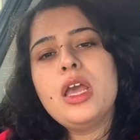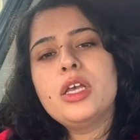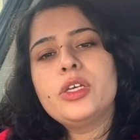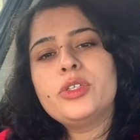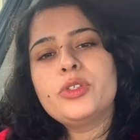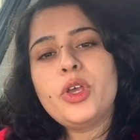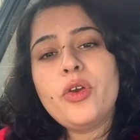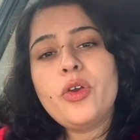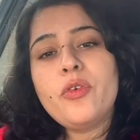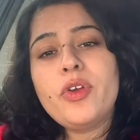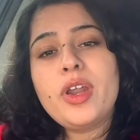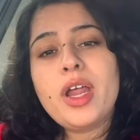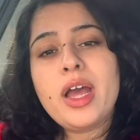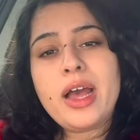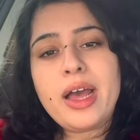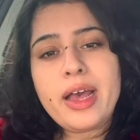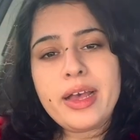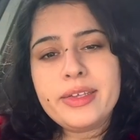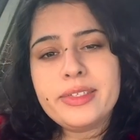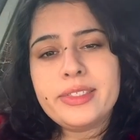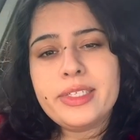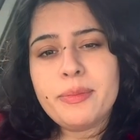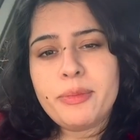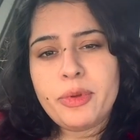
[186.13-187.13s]
So you want to
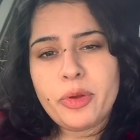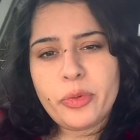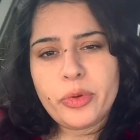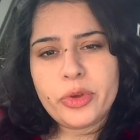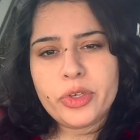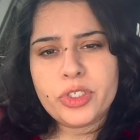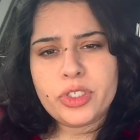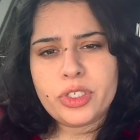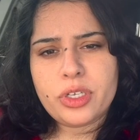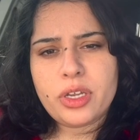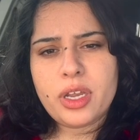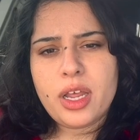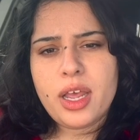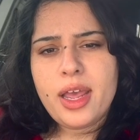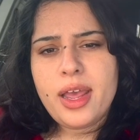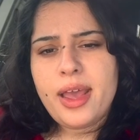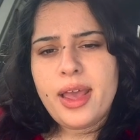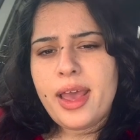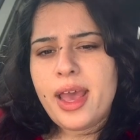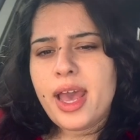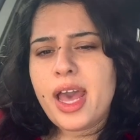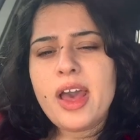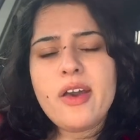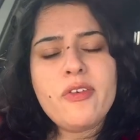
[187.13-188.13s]
ask them a question.
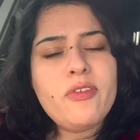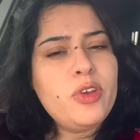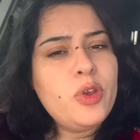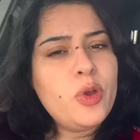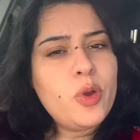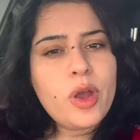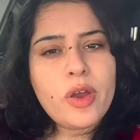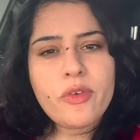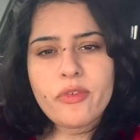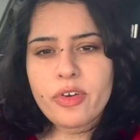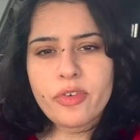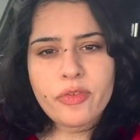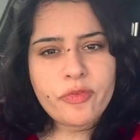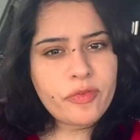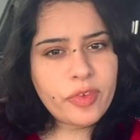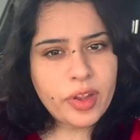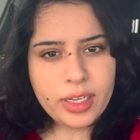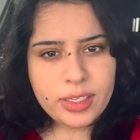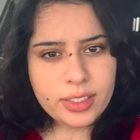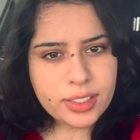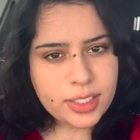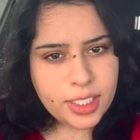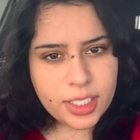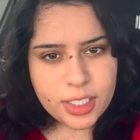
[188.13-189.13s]
Have you ever
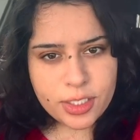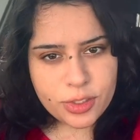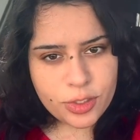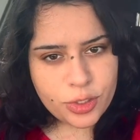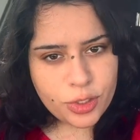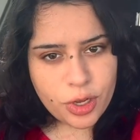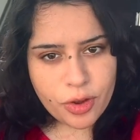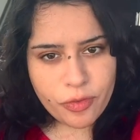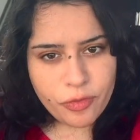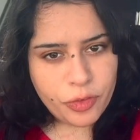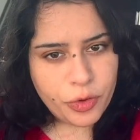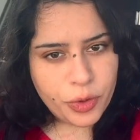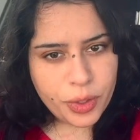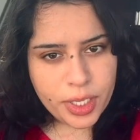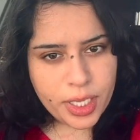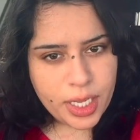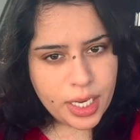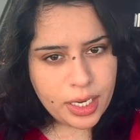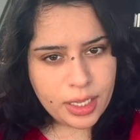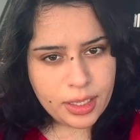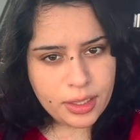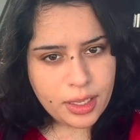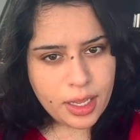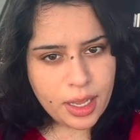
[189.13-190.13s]
felt guilty of doing
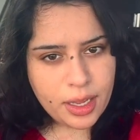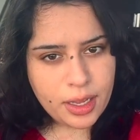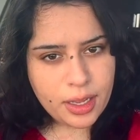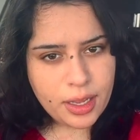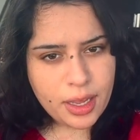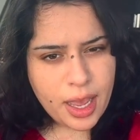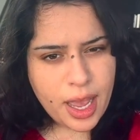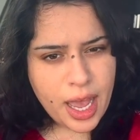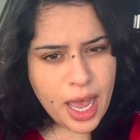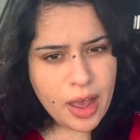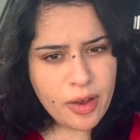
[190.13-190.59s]
anything?